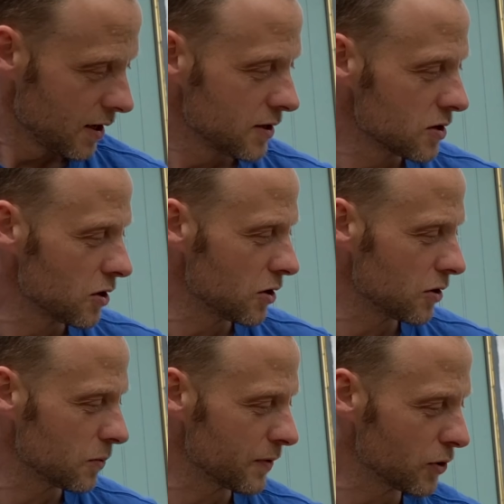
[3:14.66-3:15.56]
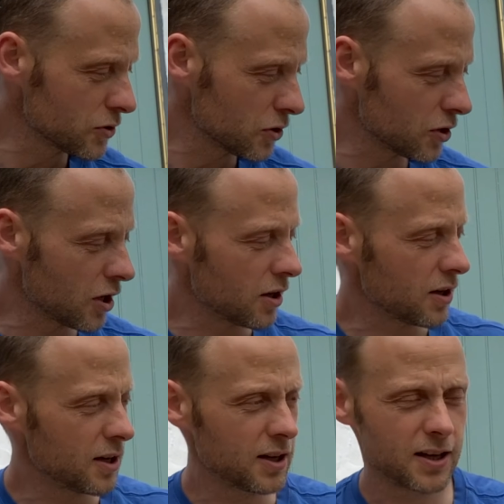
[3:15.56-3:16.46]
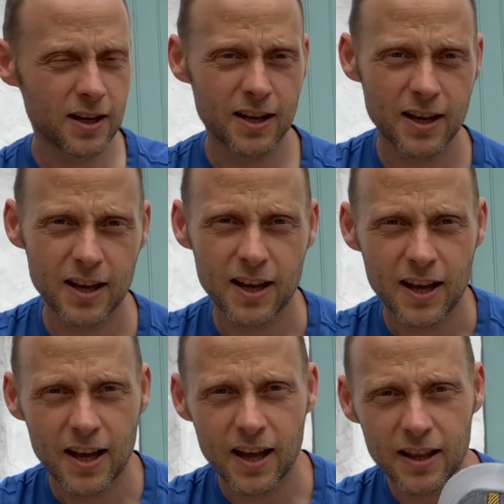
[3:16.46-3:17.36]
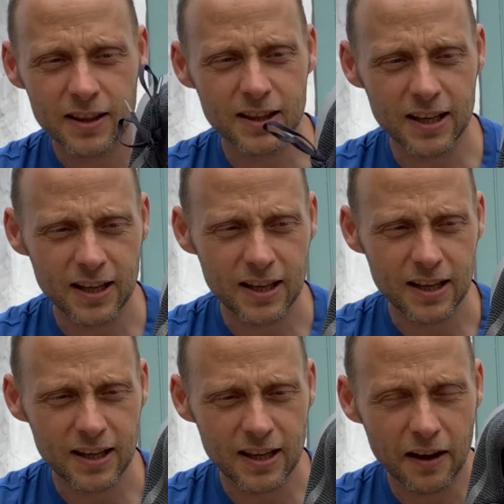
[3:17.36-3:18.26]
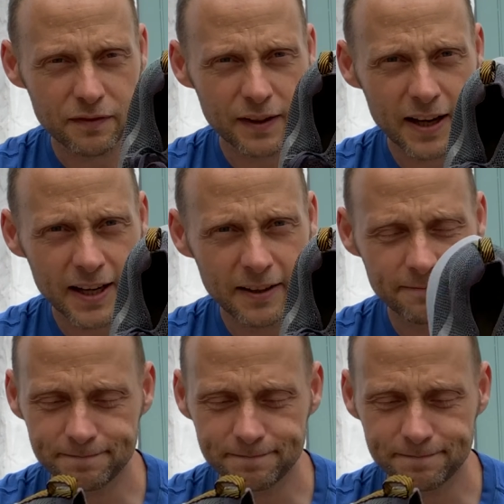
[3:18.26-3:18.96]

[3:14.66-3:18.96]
So we've also got the Flyknit